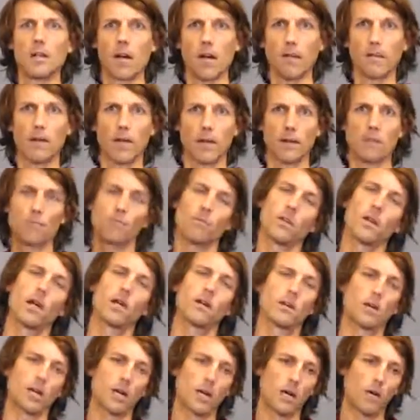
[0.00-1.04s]
come in
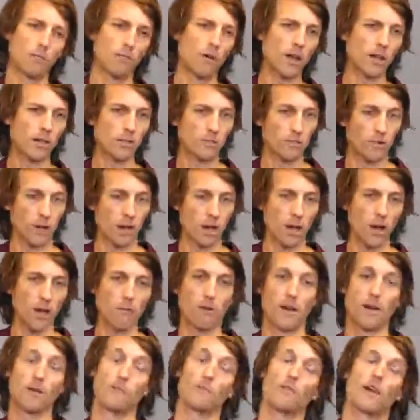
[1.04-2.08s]
at a relatively high
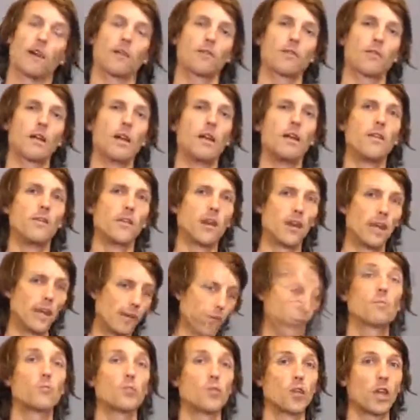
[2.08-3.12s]
wavelength, they
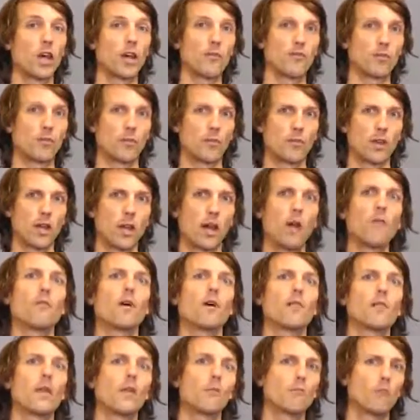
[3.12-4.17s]
hit the surface of the Earth,
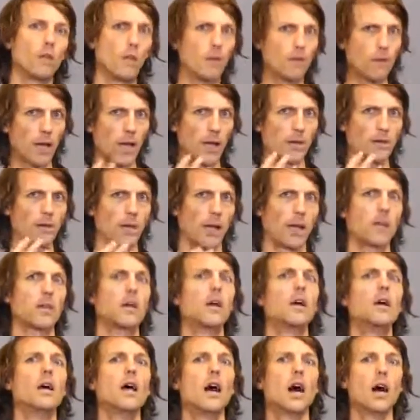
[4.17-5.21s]
and they
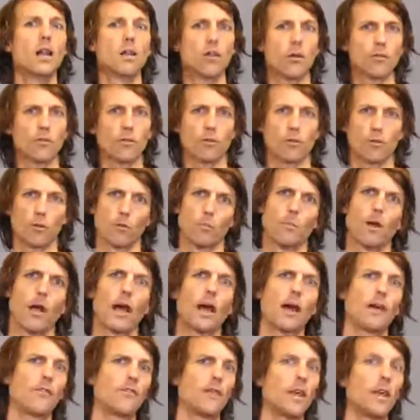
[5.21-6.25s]
re-radiate, a lot of them
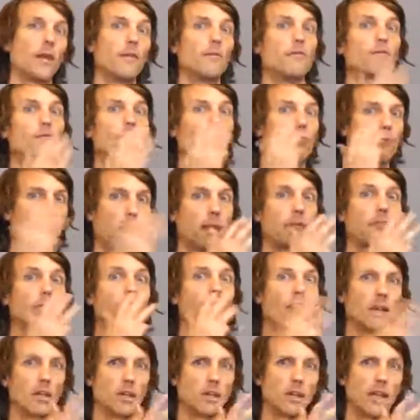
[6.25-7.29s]
as infrared
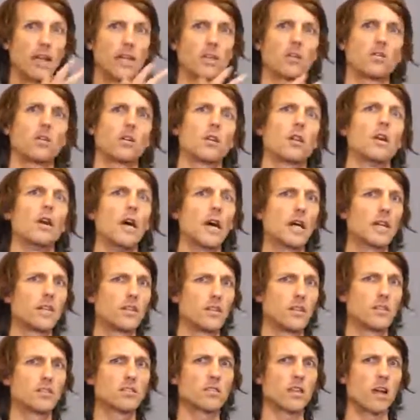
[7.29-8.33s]
radiation. And
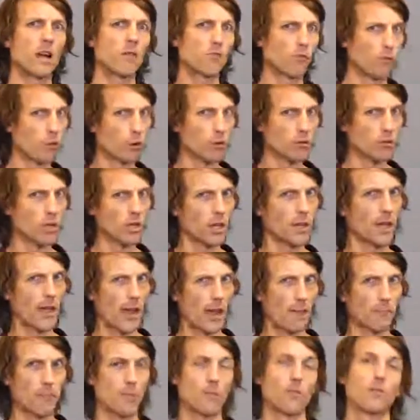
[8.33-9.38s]
it just unfortunately
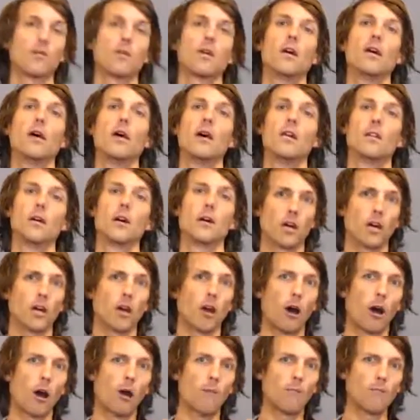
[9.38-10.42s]
happens
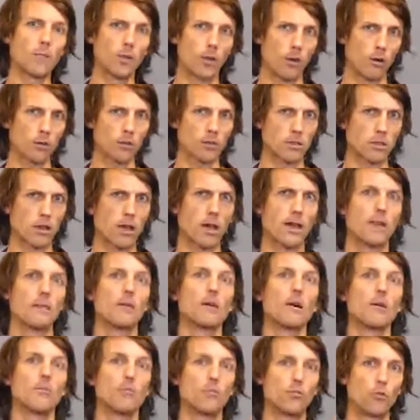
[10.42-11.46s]
that carbon
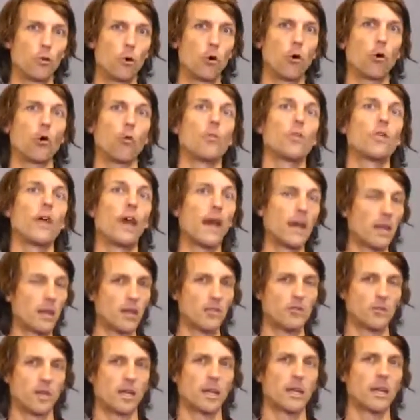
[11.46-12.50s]
dioxide absorbs
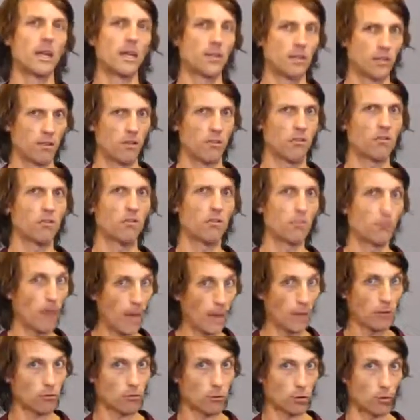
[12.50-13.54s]
energy in this
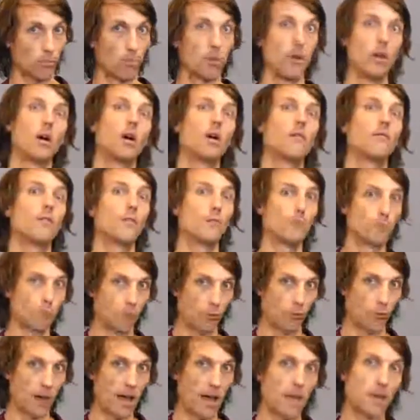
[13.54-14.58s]
spectrum of
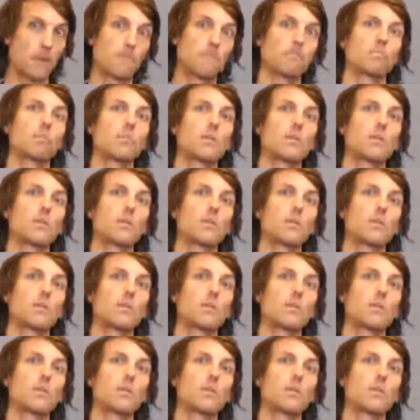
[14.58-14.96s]
infrared,